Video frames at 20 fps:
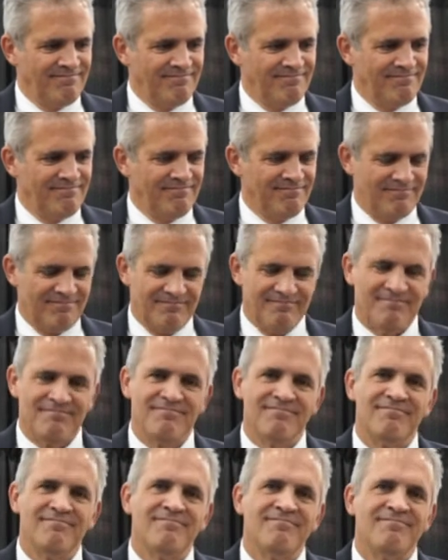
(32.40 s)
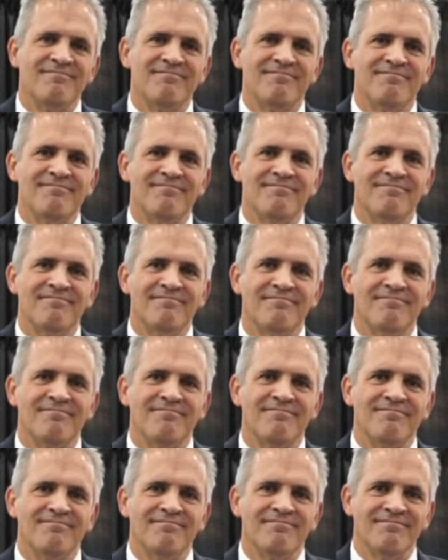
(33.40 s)

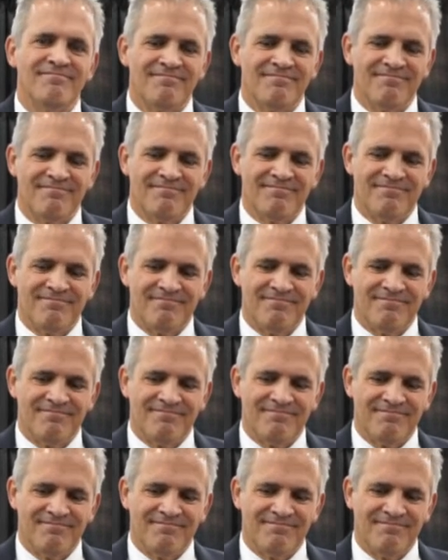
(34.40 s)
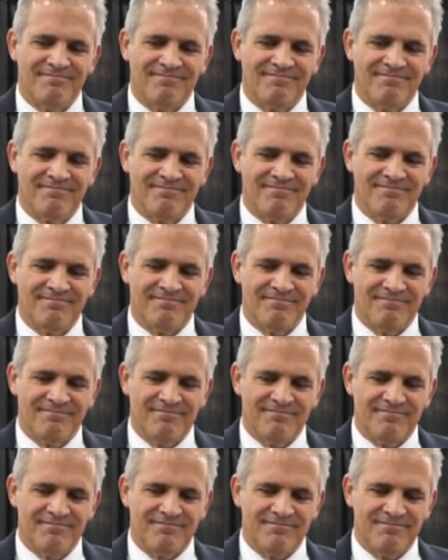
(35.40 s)

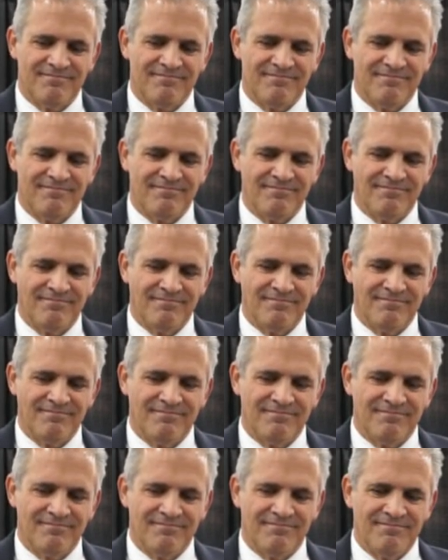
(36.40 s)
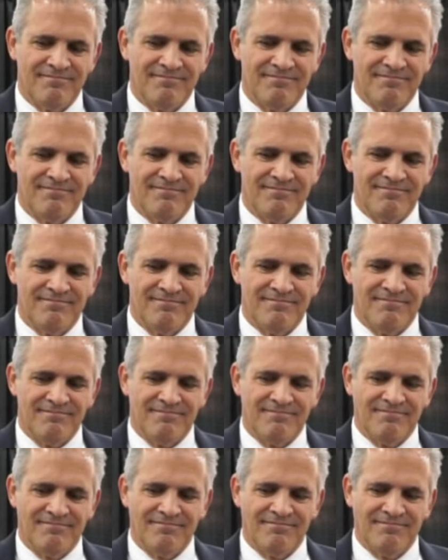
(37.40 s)

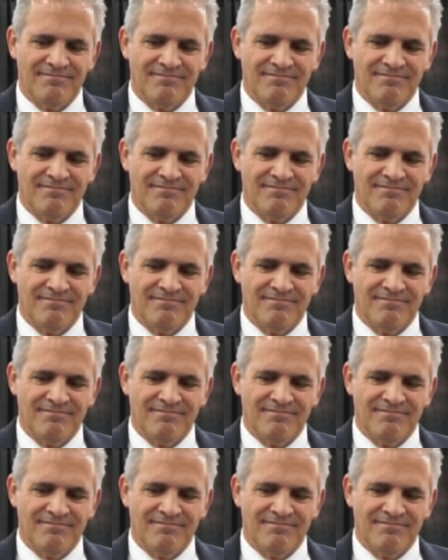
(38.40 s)
The person shown says nothing.